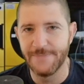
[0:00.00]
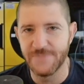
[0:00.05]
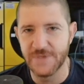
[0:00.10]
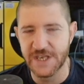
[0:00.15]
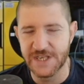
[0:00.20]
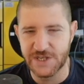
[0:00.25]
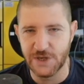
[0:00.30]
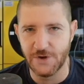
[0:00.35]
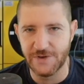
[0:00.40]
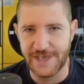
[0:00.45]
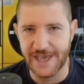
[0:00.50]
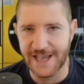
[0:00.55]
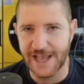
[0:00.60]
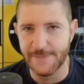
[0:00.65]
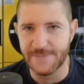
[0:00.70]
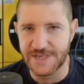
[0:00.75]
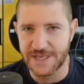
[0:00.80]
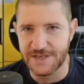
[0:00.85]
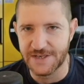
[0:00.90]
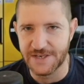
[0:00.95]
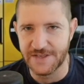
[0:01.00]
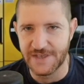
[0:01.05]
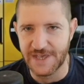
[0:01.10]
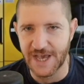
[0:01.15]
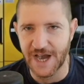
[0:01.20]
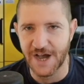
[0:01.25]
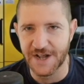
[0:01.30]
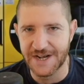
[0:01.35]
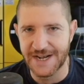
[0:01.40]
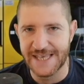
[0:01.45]
Sonya comes into the
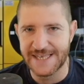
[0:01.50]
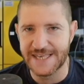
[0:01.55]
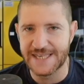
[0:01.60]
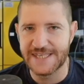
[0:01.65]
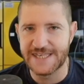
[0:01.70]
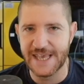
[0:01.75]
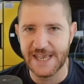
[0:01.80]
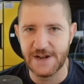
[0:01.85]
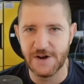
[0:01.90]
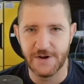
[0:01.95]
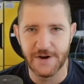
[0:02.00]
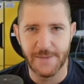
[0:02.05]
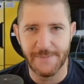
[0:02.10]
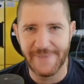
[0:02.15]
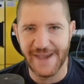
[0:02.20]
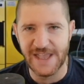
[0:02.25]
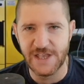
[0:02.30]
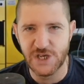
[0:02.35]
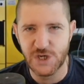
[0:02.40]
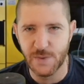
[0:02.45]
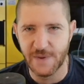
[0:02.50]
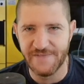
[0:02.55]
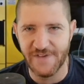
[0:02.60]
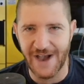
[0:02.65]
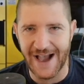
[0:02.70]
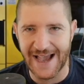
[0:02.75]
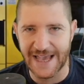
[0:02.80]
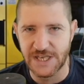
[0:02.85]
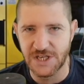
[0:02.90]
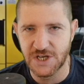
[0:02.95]
yard, Liz is sitting on a bench with her
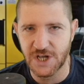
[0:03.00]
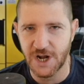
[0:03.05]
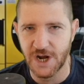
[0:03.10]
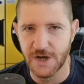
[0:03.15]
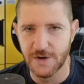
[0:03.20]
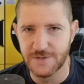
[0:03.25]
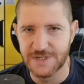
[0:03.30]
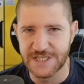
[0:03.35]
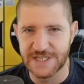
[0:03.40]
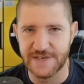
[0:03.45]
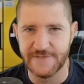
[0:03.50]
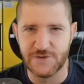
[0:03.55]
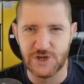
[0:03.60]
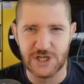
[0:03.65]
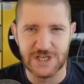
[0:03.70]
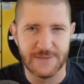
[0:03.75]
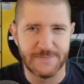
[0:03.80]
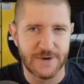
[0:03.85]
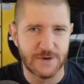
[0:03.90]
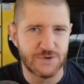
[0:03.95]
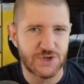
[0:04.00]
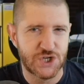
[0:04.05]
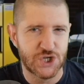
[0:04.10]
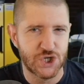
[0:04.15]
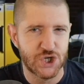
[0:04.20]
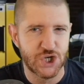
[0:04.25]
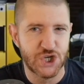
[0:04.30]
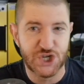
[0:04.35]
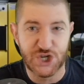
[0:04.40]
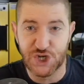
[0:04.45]
eyes closed as if she's about
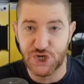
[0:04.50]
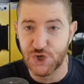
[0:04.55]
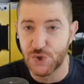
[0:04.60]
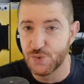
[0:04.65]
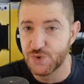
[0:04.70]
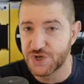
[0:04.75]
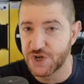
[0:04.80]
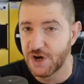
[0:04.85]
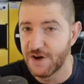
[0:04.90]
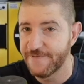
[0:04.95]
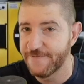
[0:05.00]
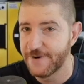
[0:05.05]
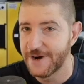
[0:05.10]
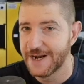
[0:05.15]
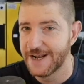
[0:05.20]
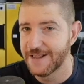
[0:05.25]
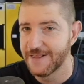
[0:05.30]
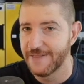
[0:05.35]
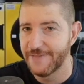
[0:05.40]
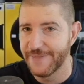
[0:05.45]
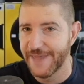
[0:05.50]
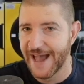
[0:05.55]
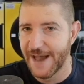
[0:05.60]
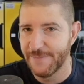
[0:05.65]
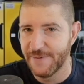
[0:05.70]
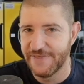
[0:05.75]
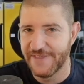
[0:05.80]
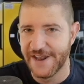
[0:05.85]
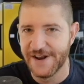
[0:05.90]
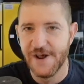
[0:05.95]
to snooze off for a little
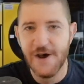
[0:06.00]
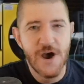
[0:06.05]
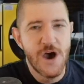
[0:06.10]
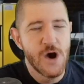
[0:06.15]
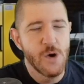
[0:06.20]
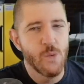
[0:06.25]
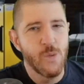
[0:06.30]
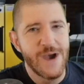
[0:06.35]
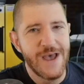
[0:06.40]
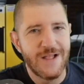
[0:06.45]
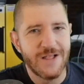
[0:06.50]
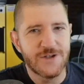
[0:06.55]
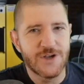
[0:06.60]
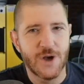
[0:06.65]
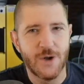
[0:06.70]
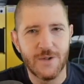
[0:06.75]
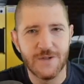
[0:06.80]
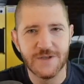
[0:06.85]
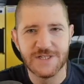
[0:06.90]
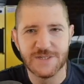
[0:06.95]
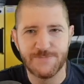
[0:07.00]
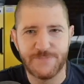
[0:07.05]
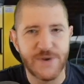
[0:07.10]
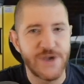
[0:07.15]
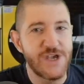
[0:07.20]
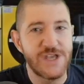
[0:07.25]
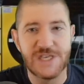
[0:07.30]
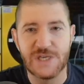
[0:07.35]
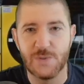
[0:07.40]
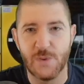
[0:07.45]
nap, and then Will calls
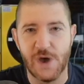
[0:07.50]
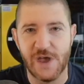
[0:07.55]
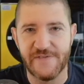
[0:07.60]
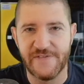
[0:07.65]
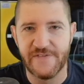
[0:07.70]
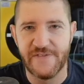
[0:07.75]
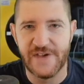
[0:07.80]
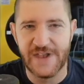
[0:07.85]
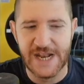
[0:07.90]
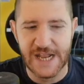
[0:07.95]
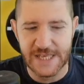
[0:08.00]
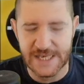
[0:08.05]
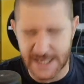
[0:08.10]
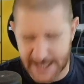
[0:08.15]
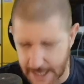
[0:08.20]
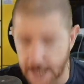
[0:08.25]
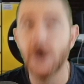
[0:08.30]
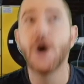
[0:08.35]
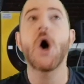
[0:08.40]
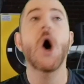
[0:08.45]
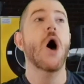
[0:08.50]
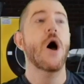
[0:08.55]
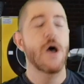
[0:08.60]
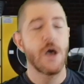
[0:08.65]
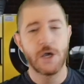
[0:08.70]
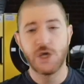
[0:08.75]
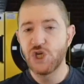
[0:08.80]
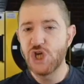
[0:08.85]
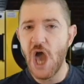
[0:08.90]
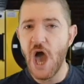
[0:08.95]
Birdsworth, and then Liz is like,
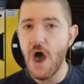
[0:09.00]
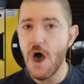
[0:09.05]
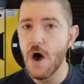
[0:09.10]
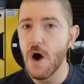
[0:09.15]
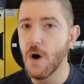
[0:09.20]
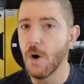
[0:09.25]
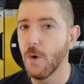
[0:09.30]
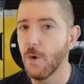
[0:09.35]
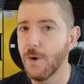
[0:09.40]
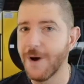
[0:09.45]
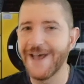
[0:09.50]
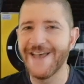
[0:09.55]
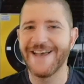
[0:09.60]
yo!